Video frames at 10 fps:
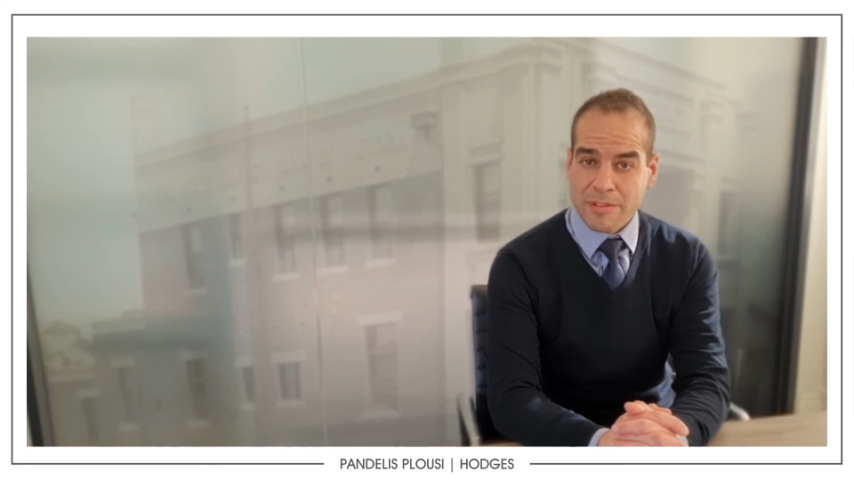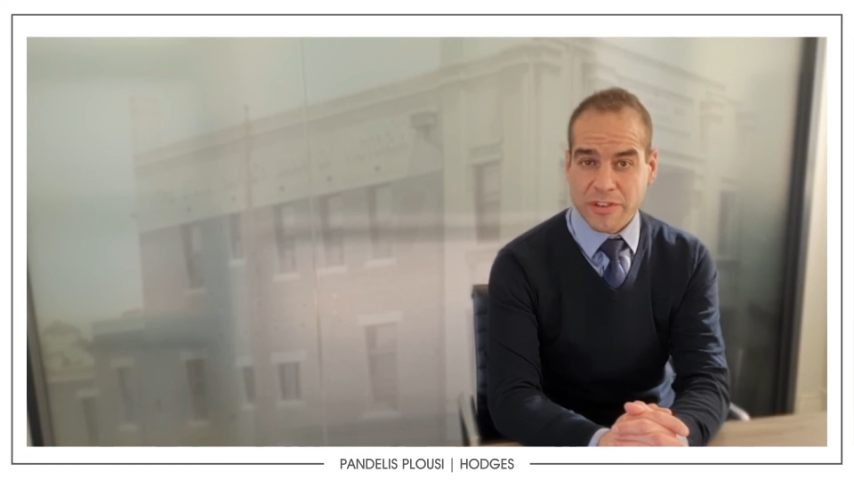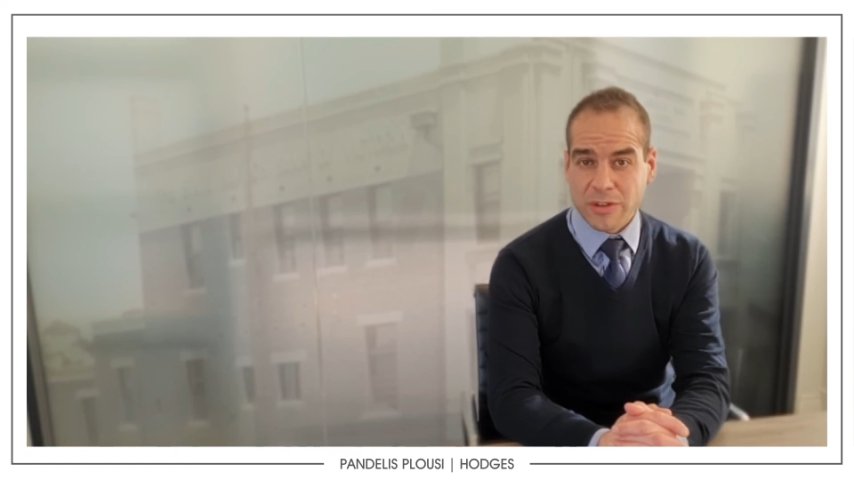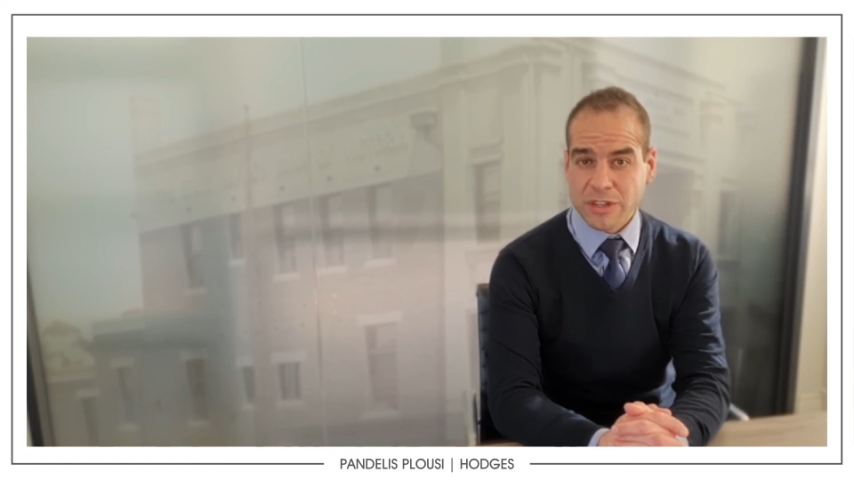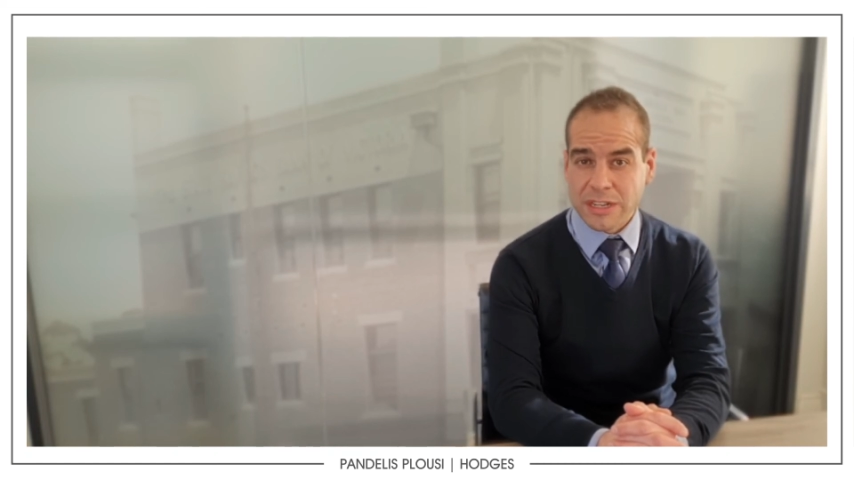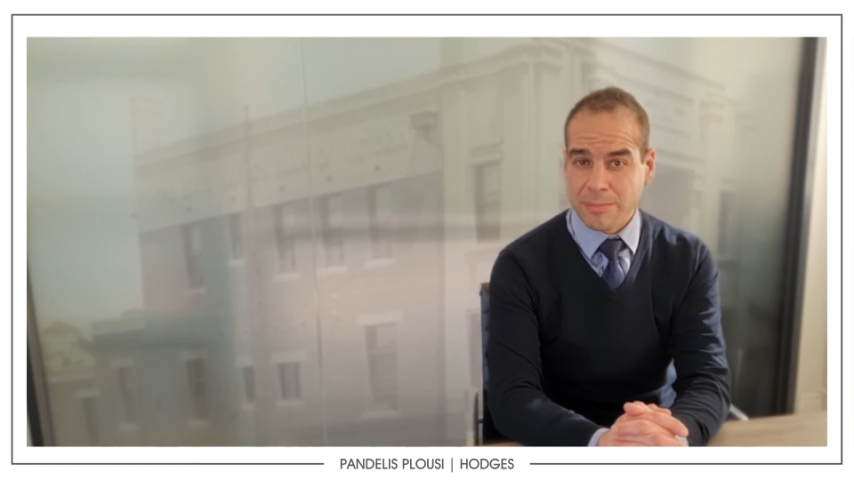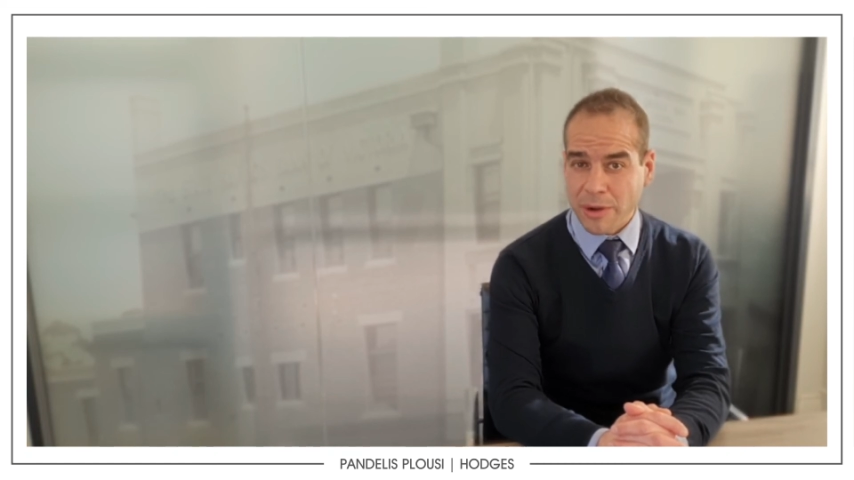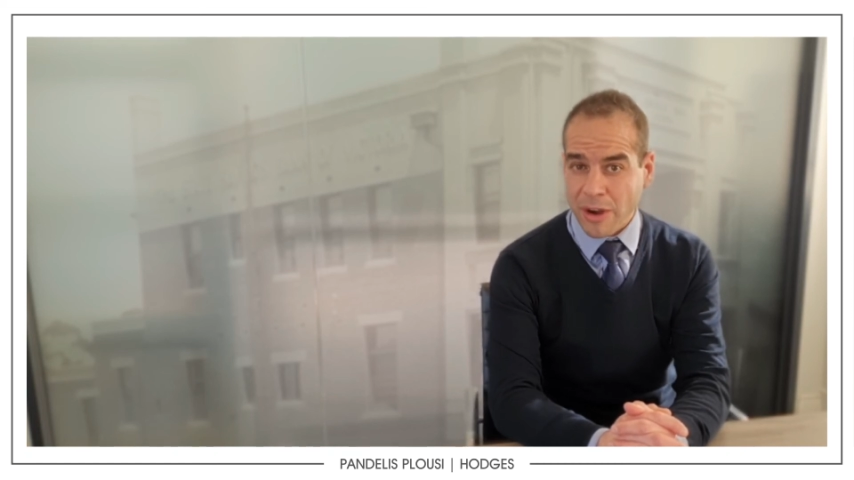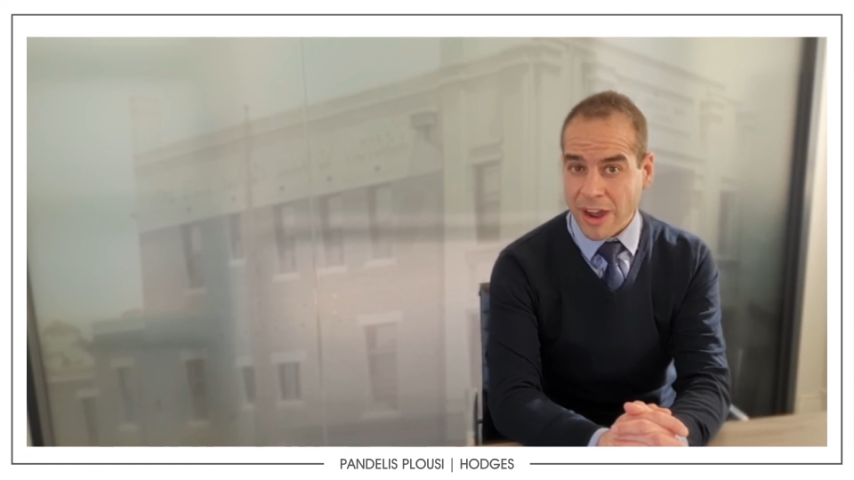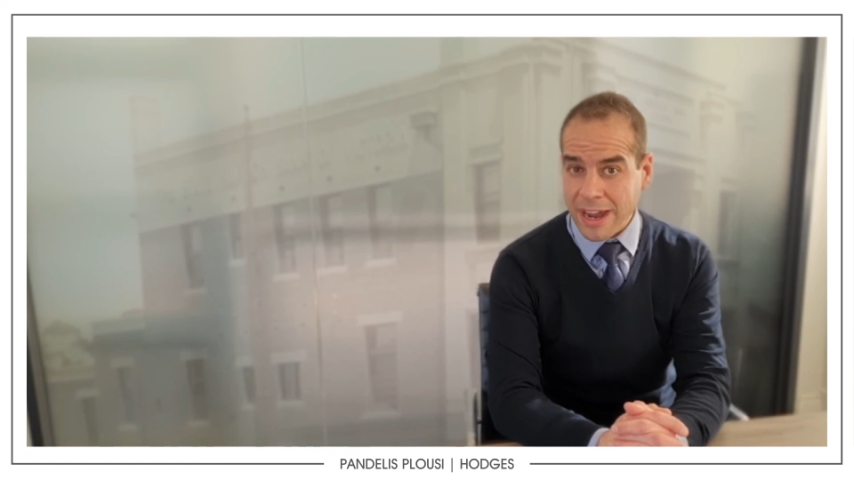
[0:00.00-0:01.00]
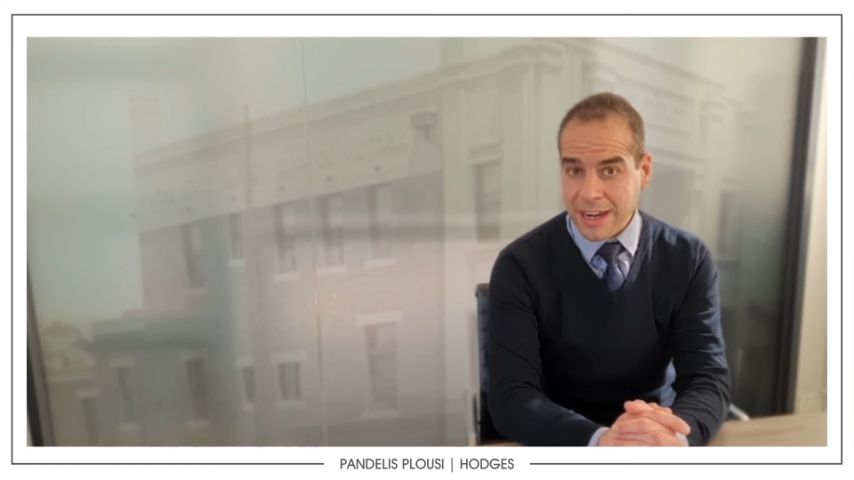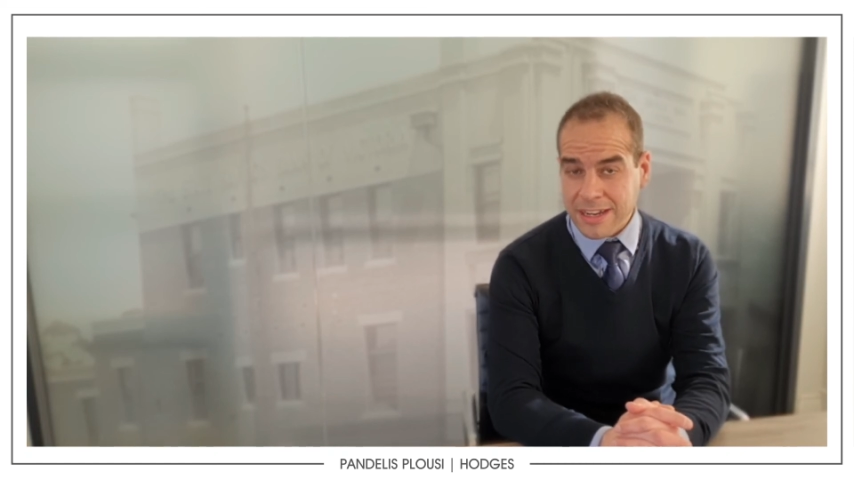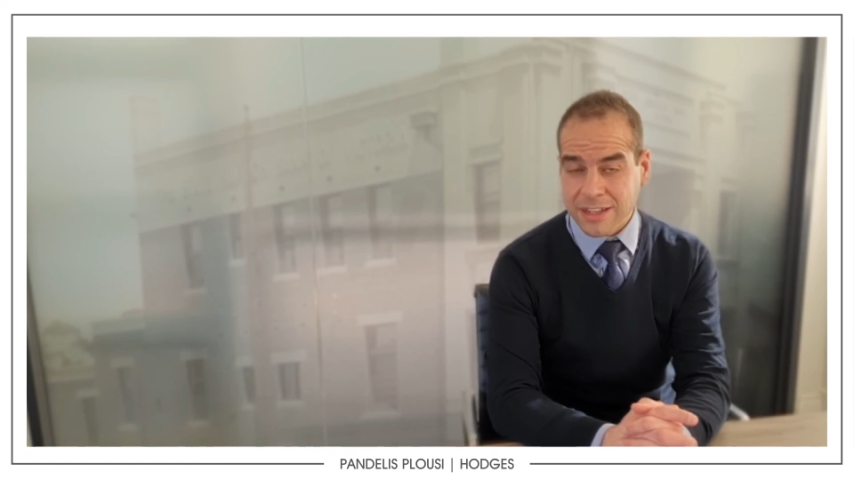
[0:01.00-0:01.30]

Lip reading: if you're looking to buy,